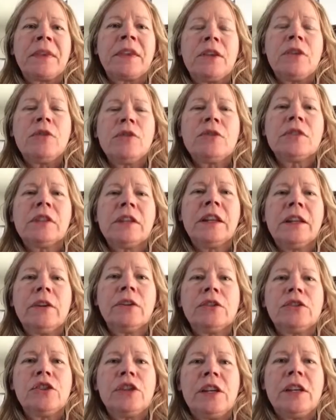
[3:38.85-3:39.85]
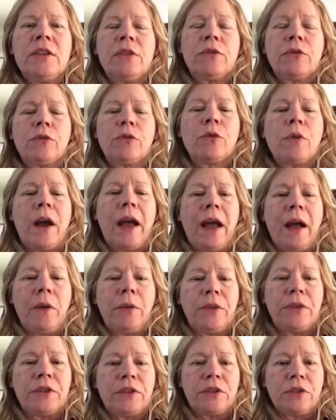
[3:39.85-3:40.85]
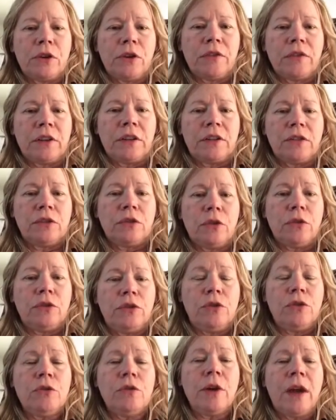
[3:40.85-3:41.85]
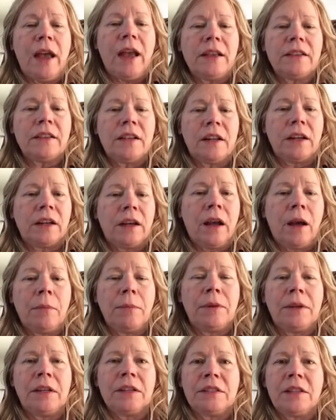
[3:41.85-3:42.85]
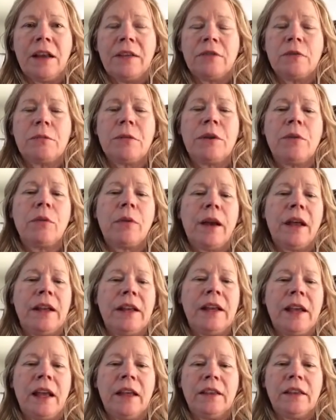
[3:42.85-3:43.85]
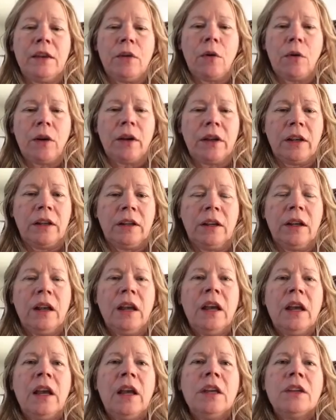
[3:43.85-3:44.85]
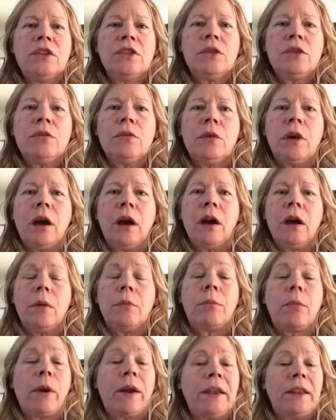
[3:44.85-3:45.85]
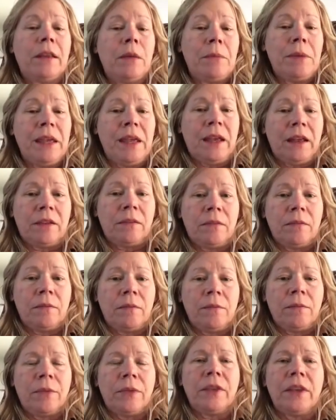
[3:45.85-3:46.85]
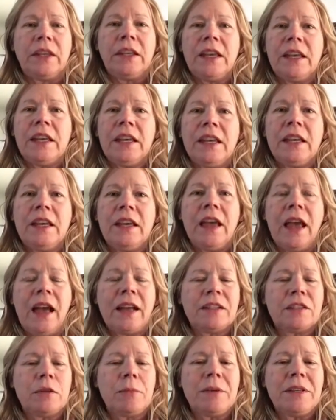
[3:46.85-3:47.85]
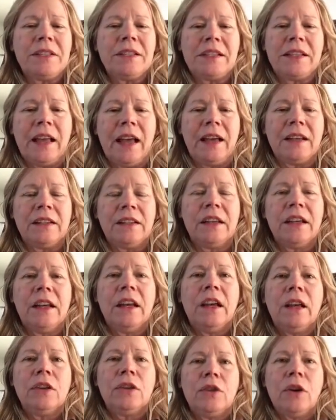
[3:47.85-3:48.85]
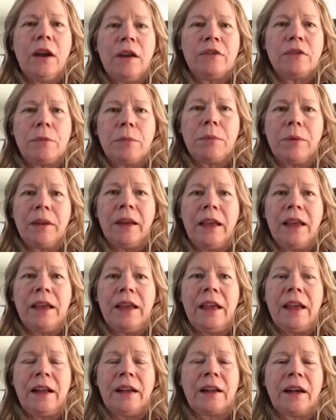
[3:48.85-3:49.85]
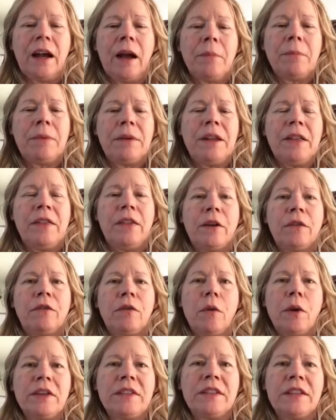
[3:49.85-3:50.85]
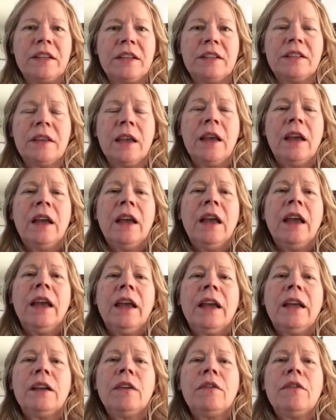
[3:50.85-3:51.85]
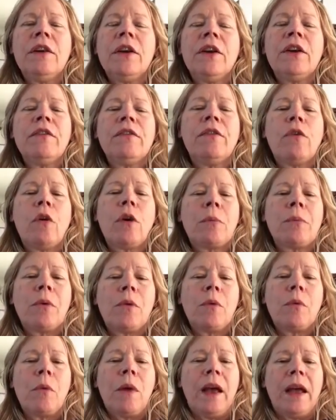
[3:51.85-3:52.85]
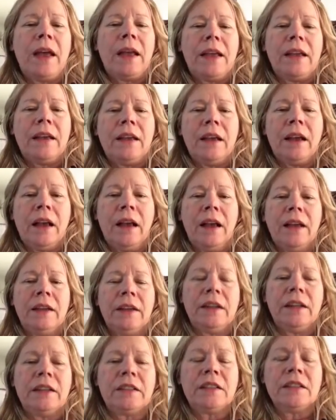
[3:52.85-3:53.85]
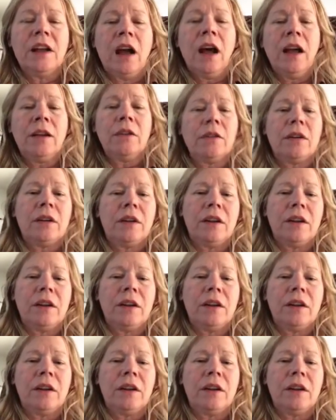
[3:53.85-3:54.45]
use liturgy throughout the service. So you, as an accompanist, have to be ready at the organ to bring them in. The key has to be set. You have to play and accompany their voices in a very formal way, and it's not